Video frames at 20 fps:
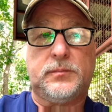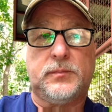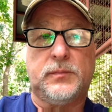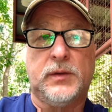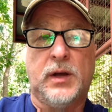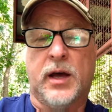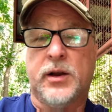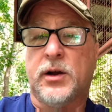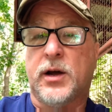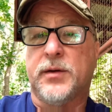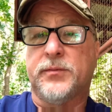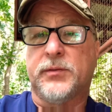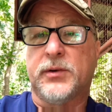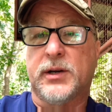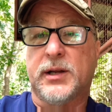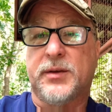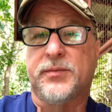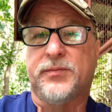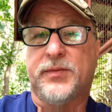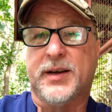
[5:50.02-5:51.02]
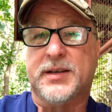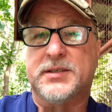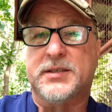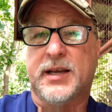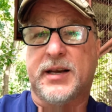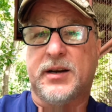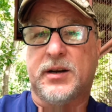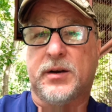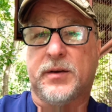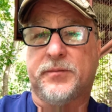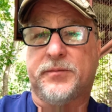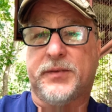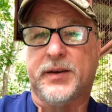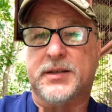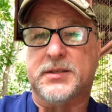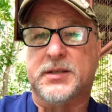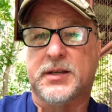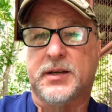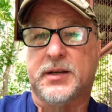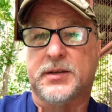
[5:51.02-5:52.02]
are not really fixated on
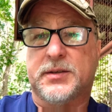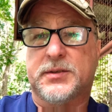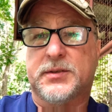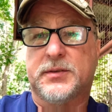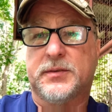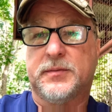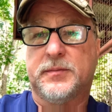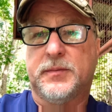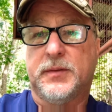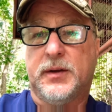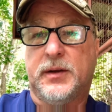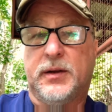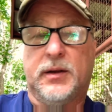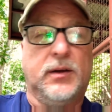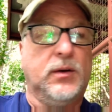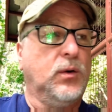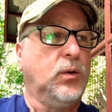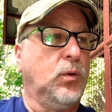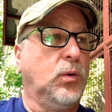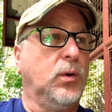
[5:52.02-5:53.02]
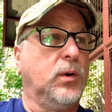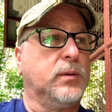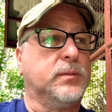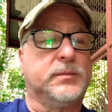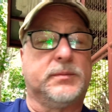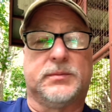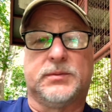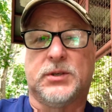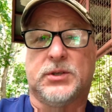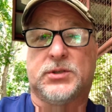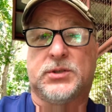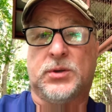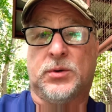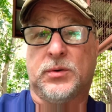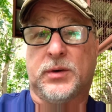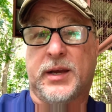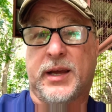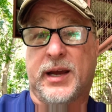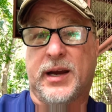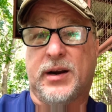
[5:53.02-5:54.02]
fixing this, or just
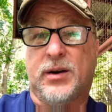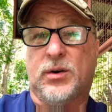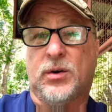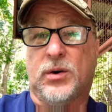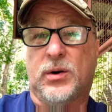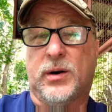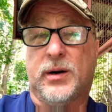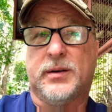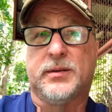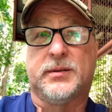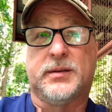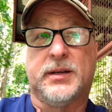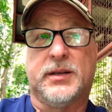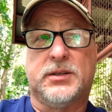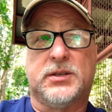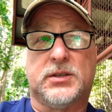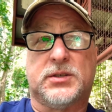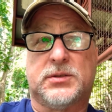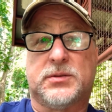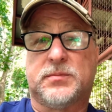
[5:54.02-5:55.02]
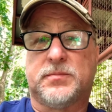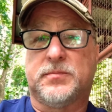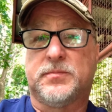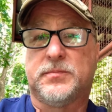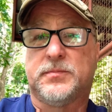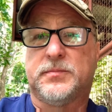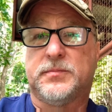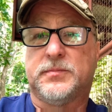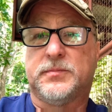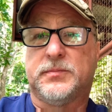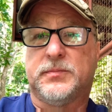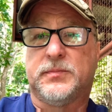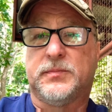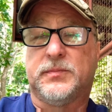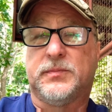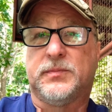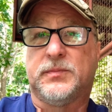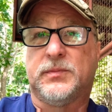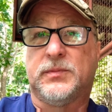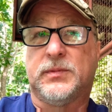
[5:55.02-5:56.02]
don't care, or they just
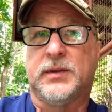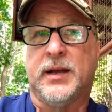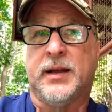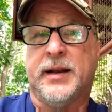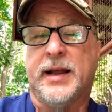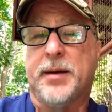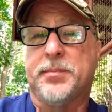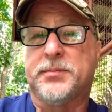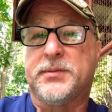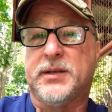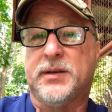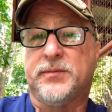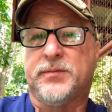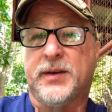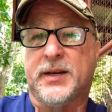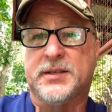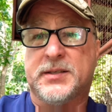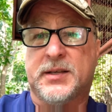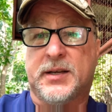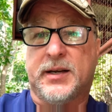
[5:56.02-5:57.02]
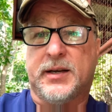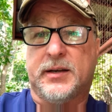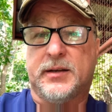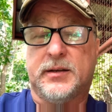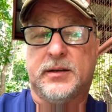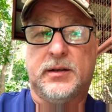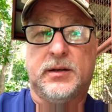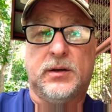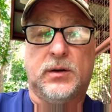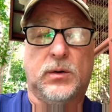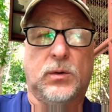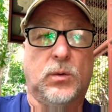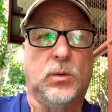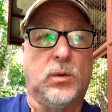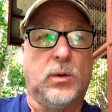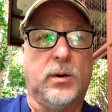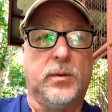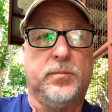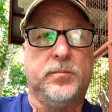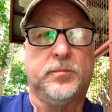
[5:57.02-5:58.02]
inept at fixing it,
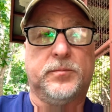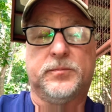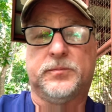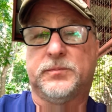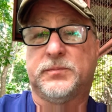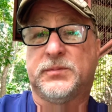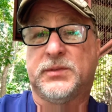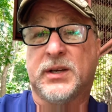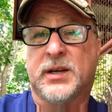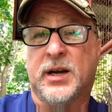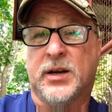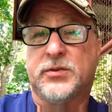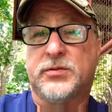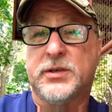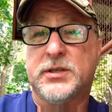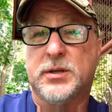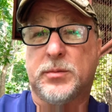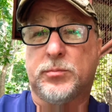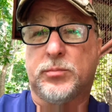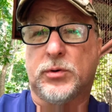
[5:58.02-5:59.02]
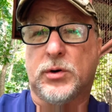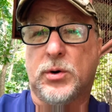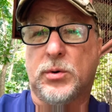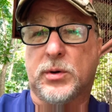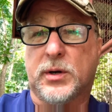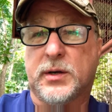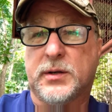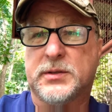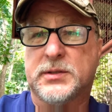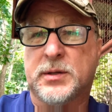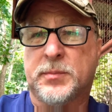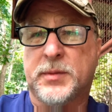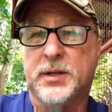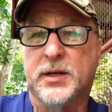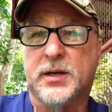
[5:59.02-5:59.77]
or the countries are broke. Some of the